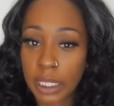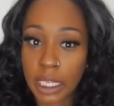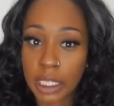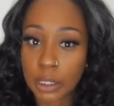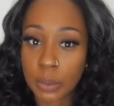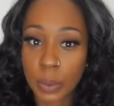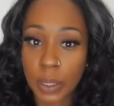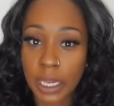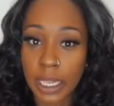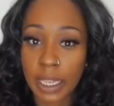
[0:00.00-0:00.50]
that's
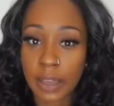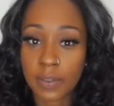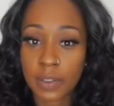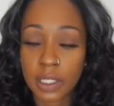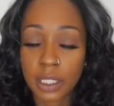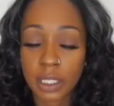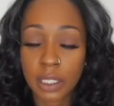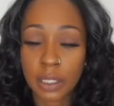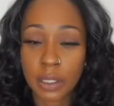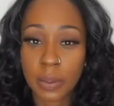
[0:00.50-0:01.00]
what I have is
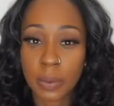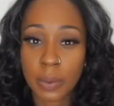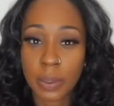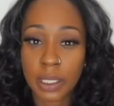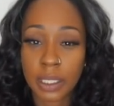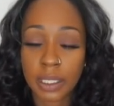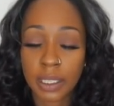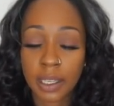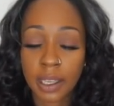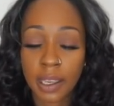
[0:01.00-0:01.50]
the clear
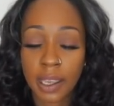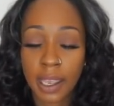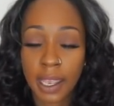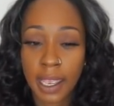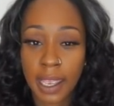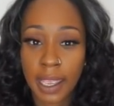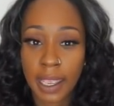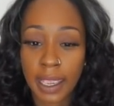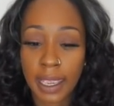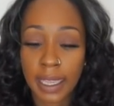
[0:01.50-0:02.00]
one.
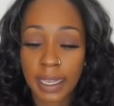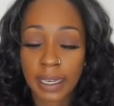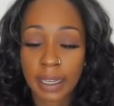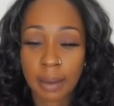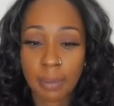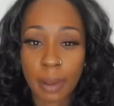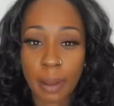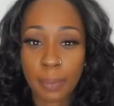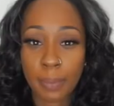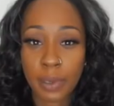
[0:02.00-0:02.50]
And
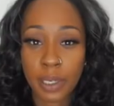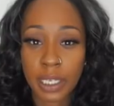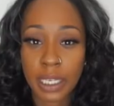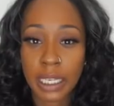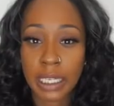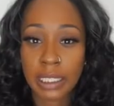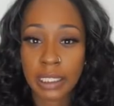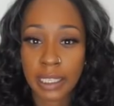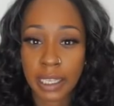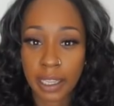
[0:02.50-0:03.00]
I put
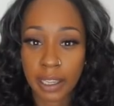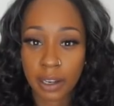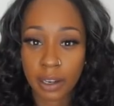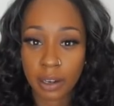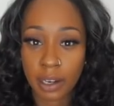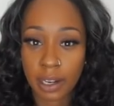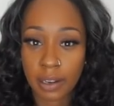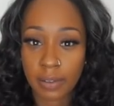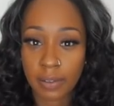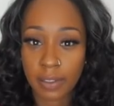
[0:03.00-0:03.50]
a layer
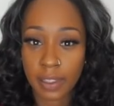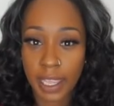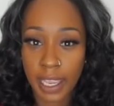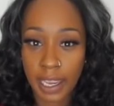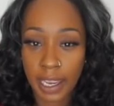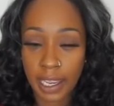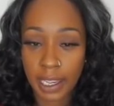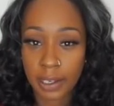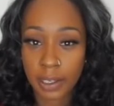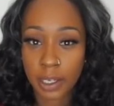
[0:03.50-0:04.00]
of
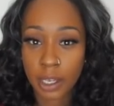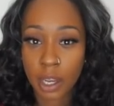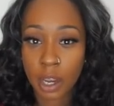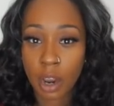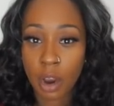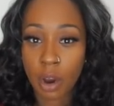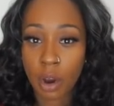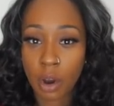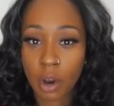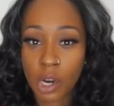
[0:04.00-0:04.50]
that
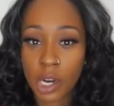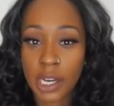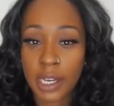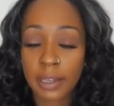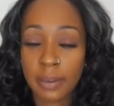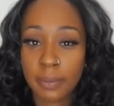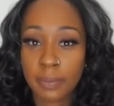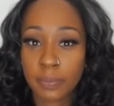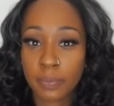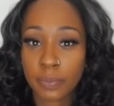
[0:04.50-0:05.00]

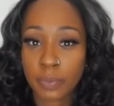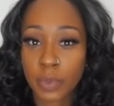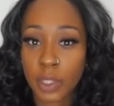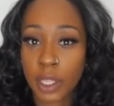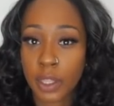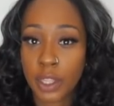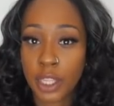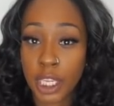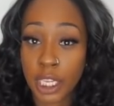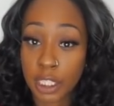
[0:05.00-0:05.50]
on
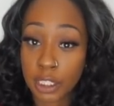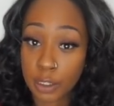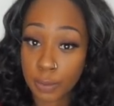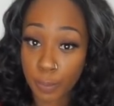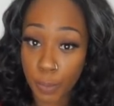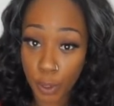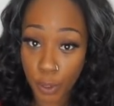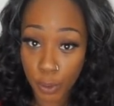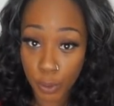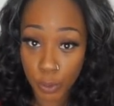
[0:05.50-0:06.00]
the
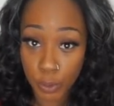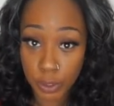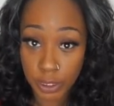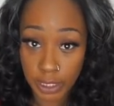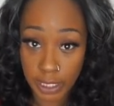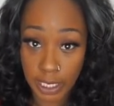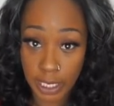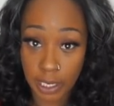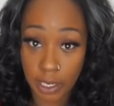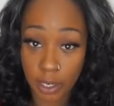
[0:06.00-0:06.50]
exposed
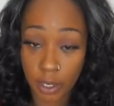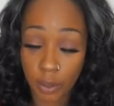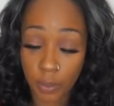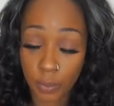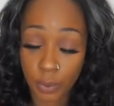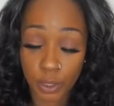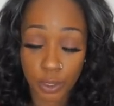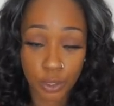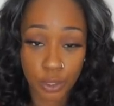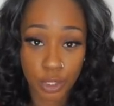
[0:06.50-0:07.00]
hair,
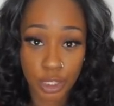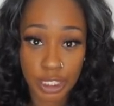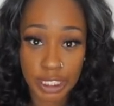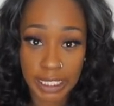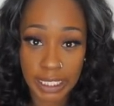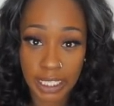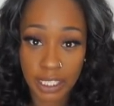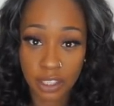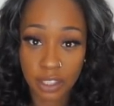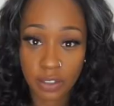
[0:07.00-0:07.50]
which you'll
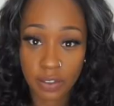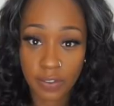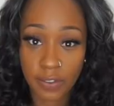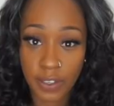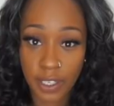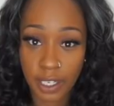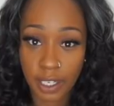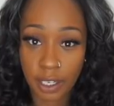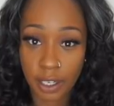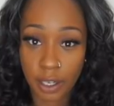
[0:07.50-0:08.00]
see in the
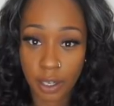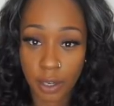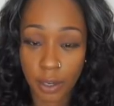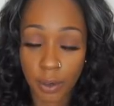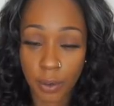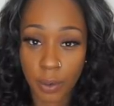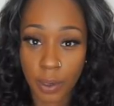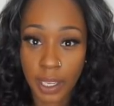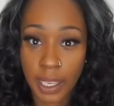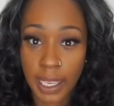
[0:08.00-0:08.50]

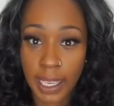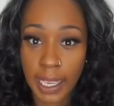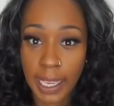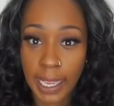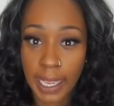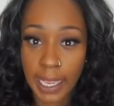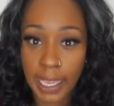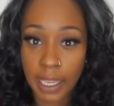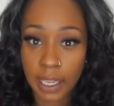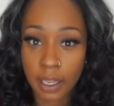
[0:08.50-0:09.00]
video,
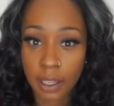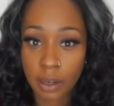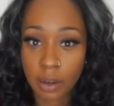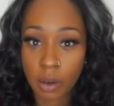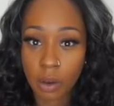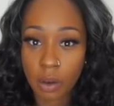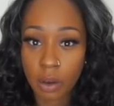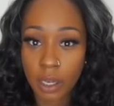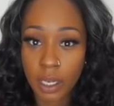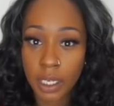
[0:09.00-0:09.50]
and
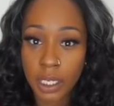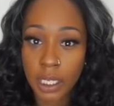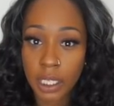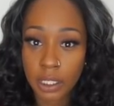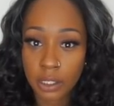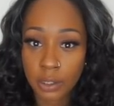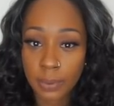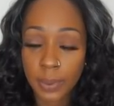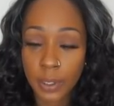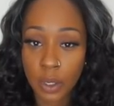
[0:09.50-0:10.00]
on a
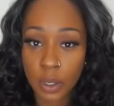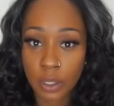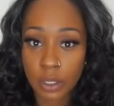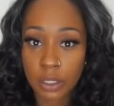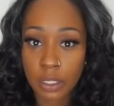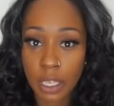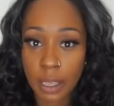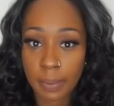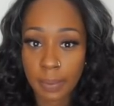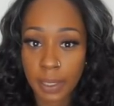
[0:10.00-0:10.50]
little bit on
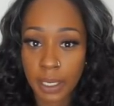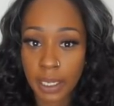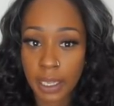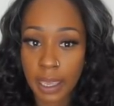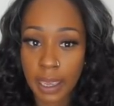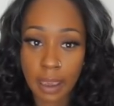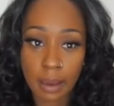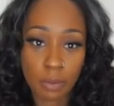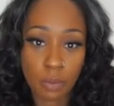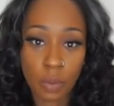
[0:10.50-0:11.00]
top of the
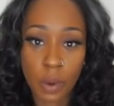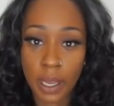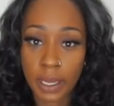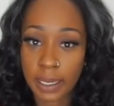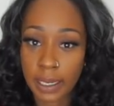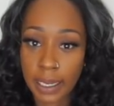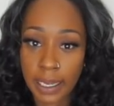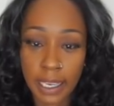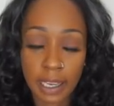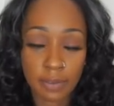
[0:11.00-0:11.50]
cap. Why
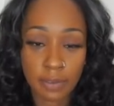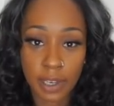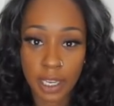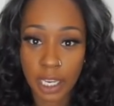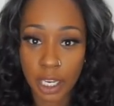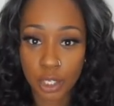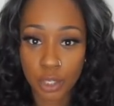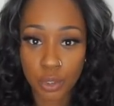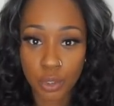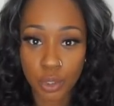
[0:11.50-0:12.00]
not have an
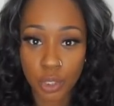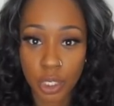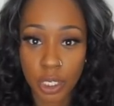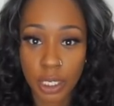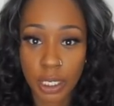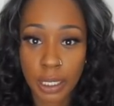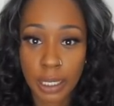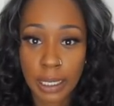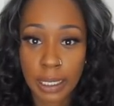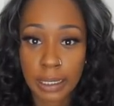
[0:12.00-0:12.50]
extra
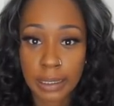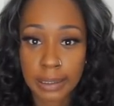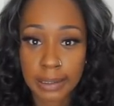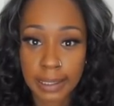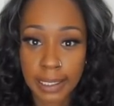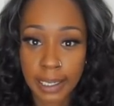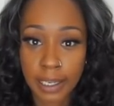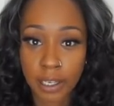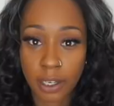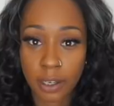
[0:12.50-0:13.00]

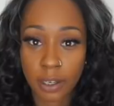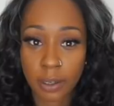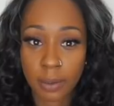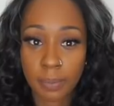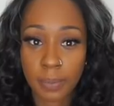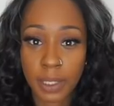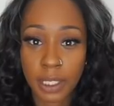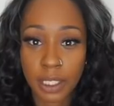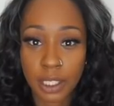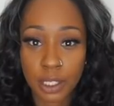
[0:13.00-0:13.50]
layer?
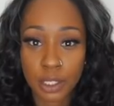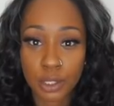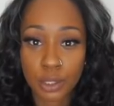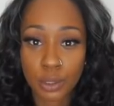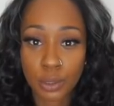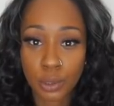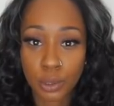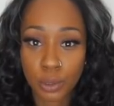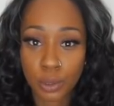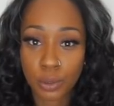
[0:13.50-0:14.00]
Because
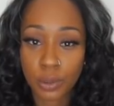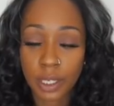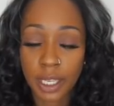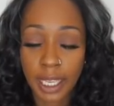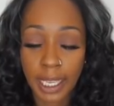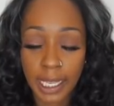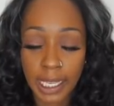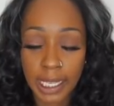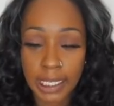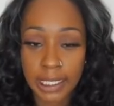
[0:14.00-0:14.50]
glue
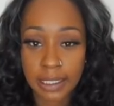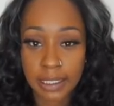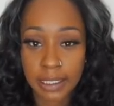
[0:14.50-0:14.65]
can